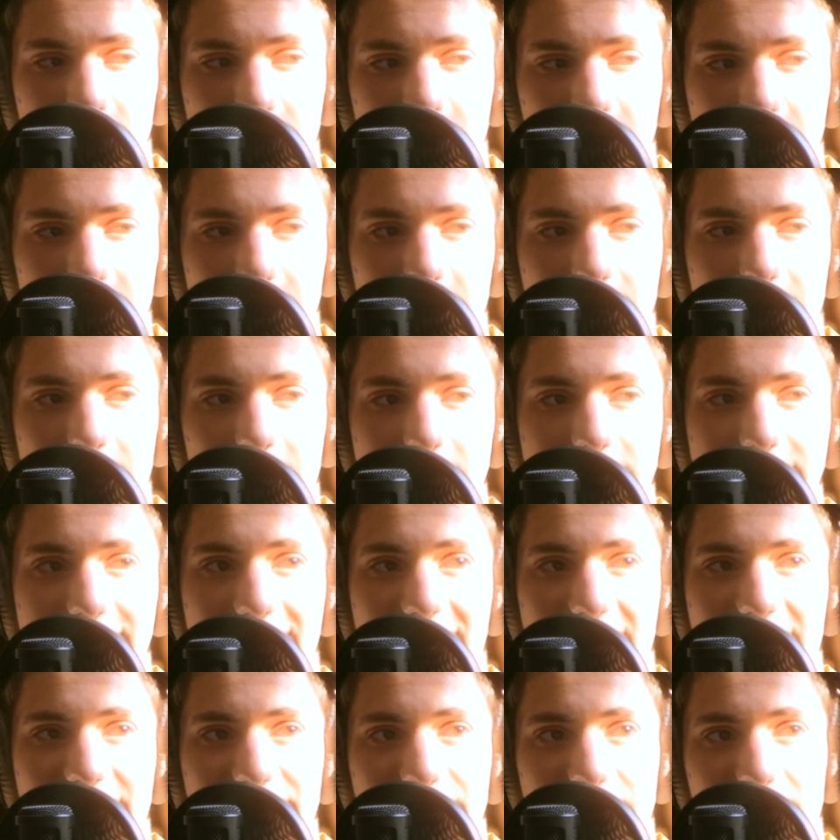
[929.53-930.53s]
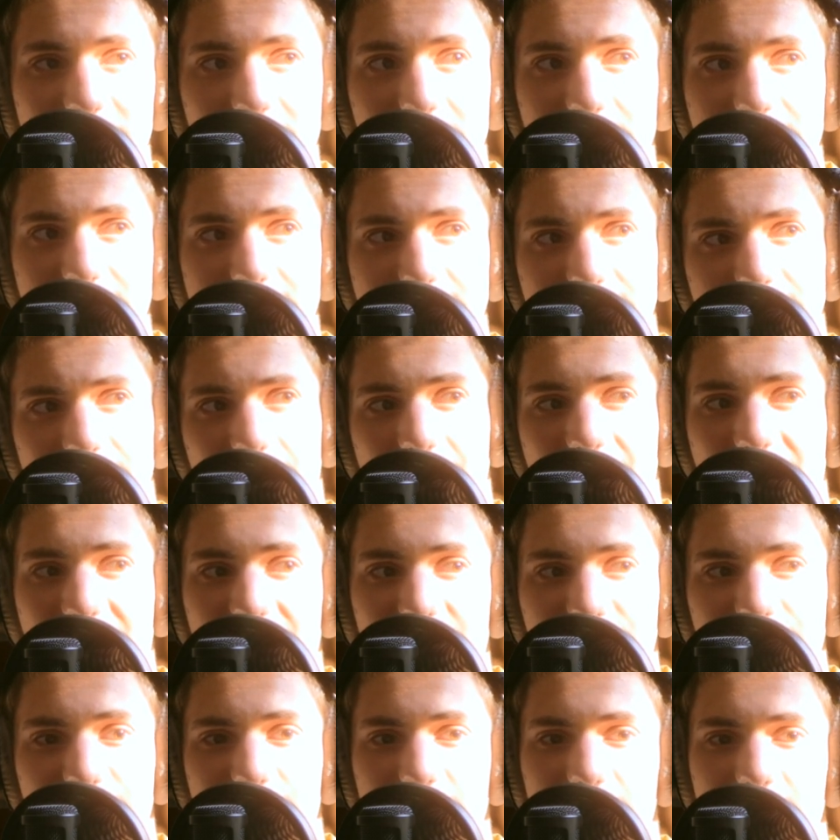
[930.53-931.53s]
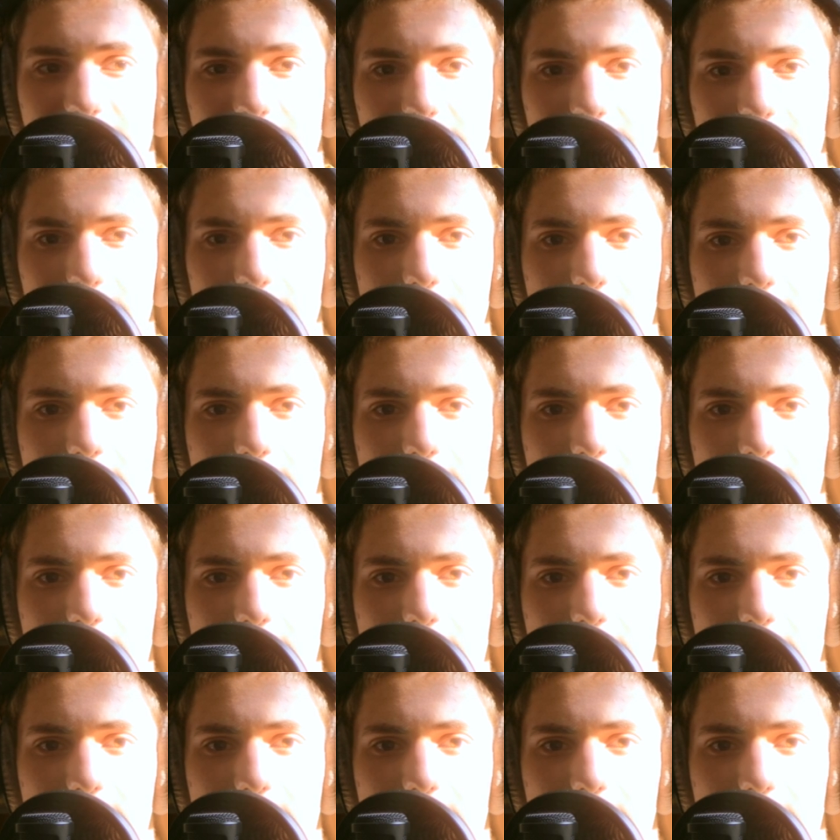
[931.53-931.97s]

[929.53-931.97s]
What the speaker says: and have at least half a year